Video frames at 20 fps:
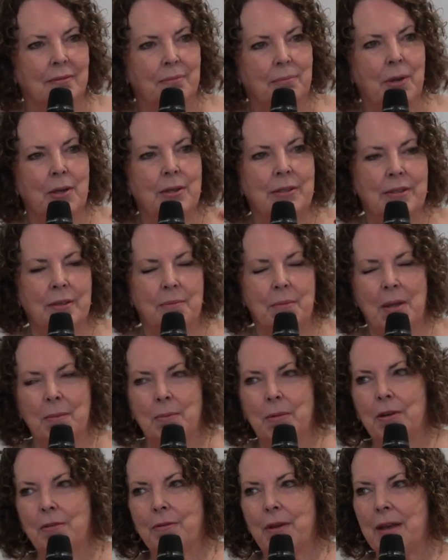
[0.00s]
person,
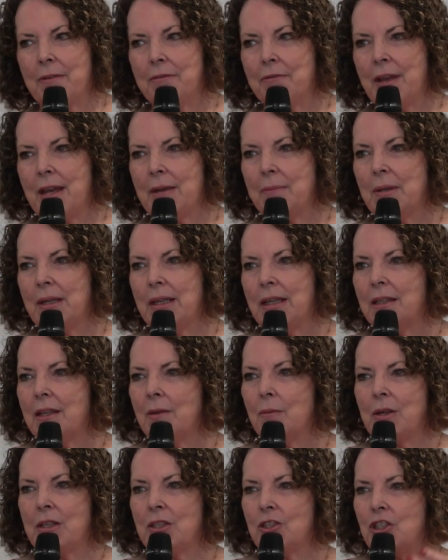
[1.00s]
member of our family, and
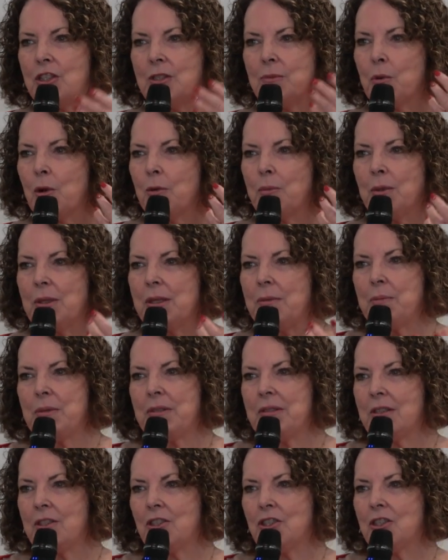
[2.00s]
that when she's properly
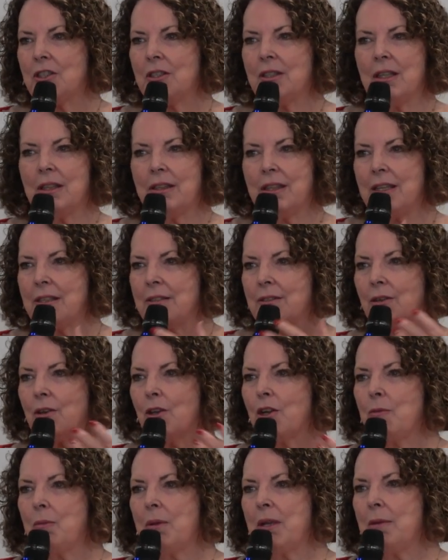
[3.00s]
positioned, then things are
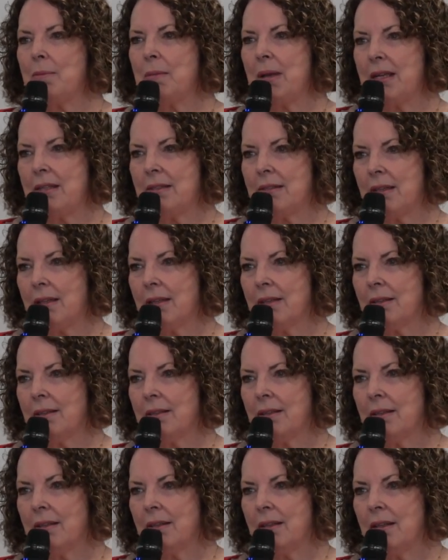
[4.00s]
going to be amazing.
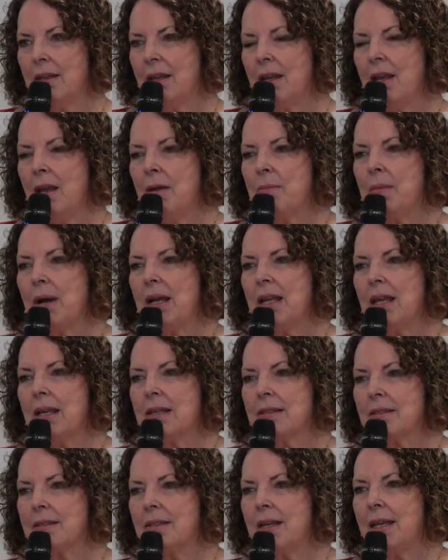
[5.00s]
My
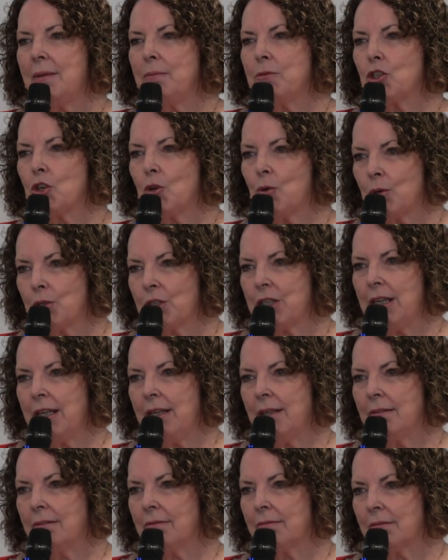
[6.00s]
last name,
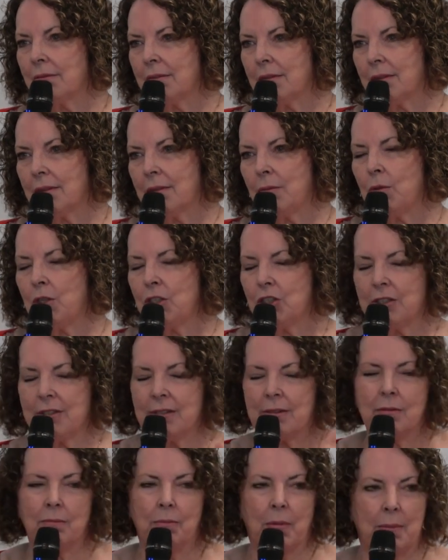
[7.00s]
Torti, which
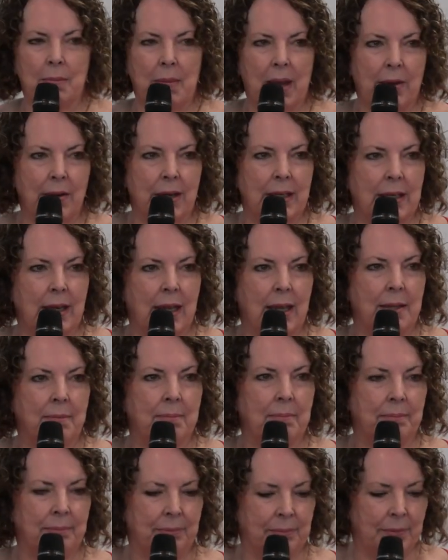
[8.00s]
is my married
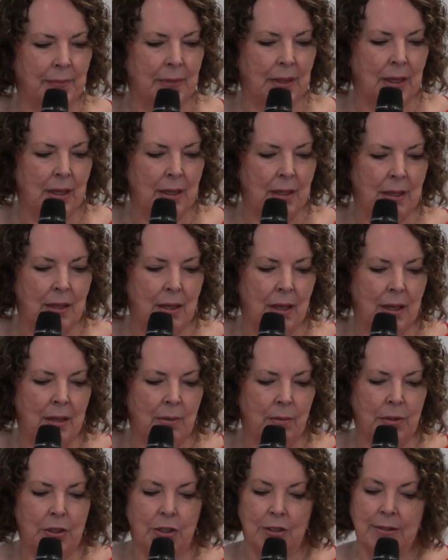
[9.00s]
name,
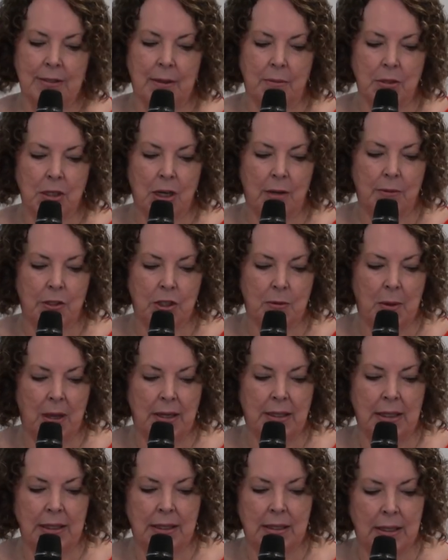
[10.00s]
which is sometimes you
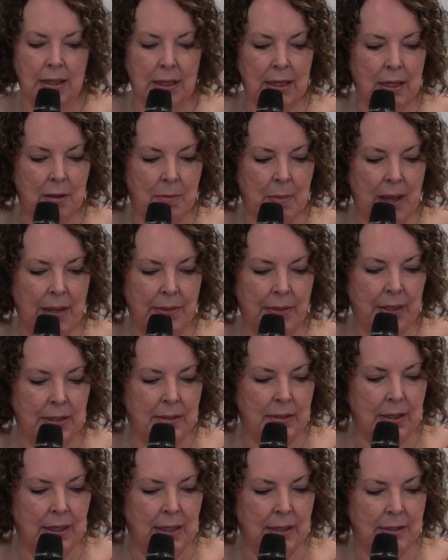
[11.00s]
might need to think about
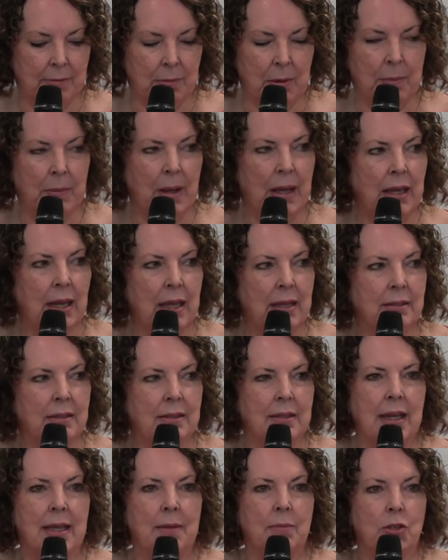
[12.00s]
these things, but my
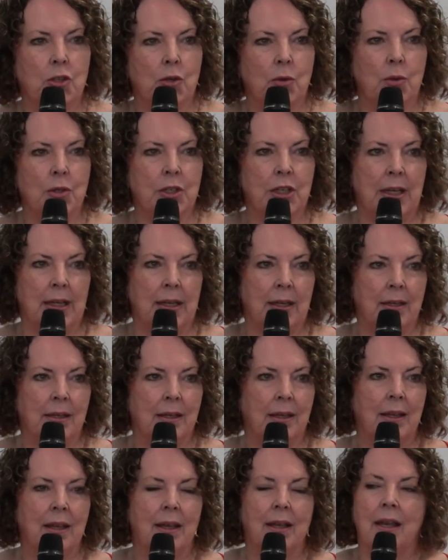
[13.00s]
last name, Torti,
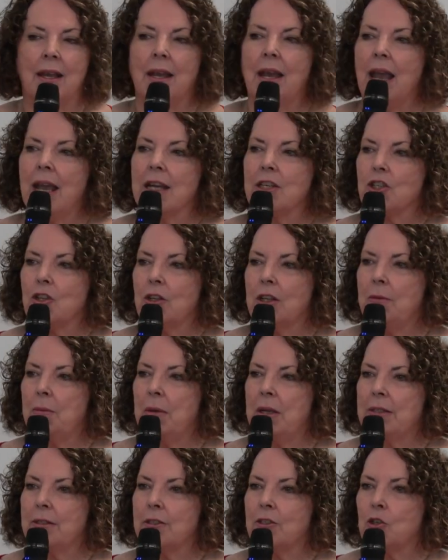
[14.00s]
actually
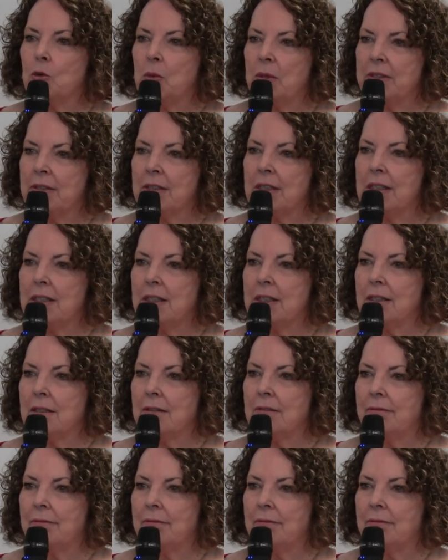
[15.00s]
means twisted,